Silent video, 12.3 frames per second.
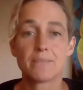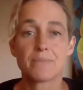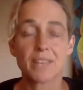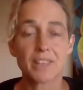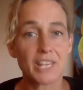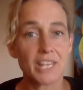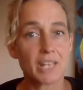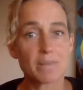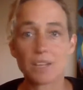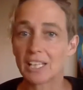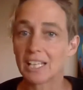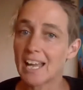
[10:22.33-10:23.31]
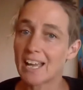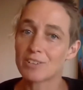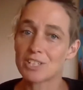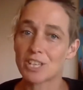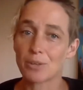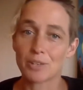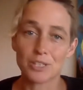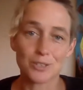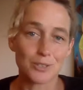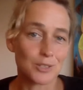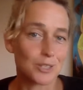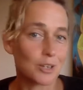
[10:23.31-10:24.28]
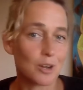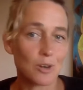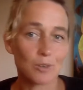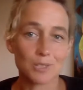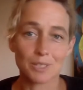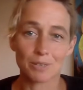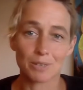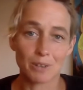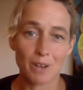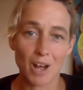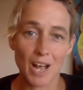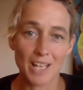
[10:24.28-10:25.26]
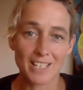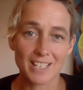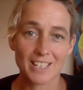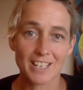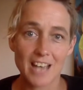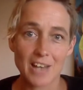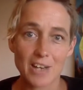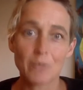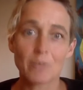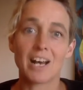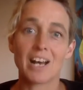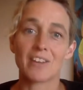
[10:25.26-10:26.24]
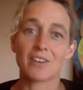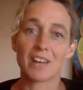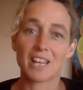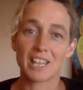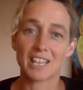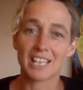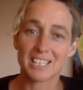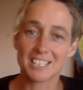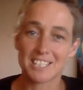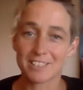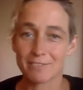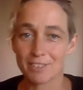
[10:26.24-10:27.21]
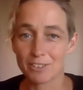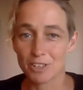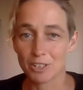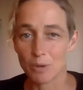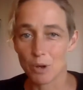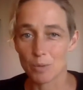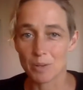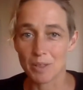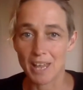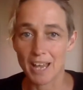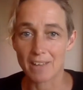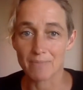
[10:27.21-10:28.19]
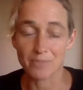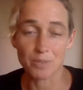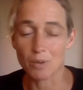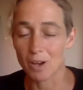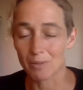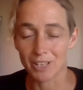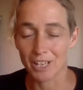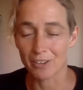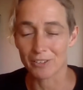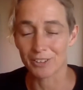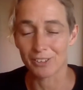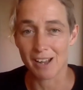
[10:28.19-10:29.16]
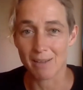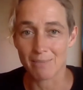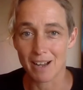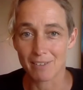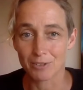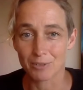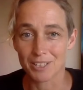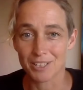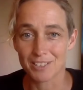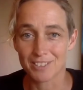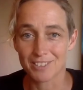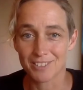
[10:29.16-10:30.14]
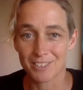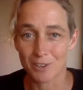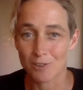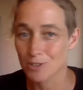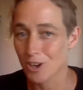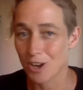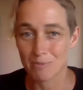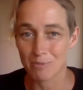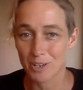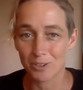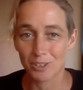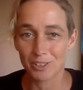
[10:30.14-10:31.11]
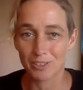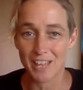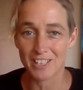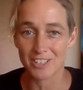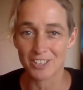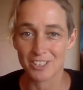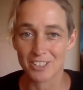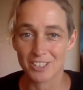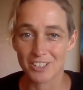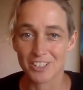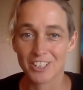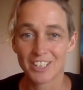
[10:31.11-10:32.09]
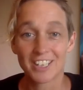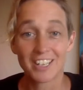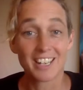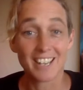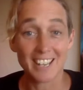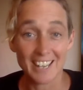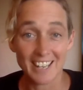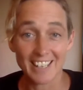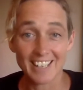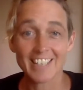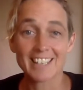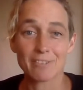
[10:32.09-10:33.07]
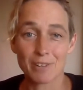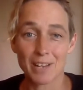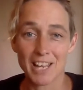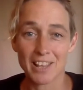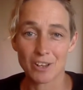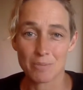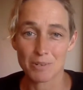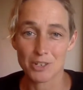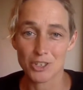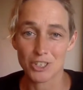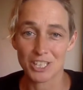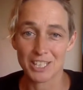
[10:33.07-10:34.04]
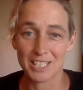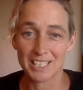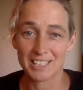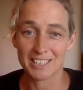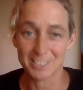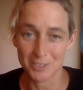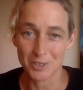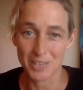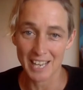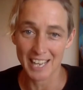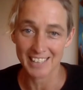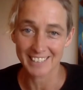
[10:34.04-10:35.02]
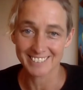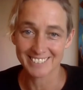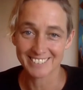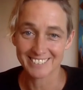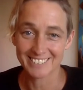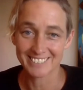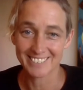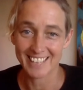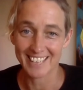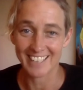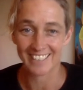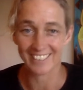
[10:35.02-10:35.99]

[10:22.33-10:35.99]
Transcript: and thinking about the language that we use, the goals that we write, and who are the great thinkers in the field at the moment that you might want to go and look up afterwards. So I'll try and bring all of that to you if we get the opportunity to talk again. Thank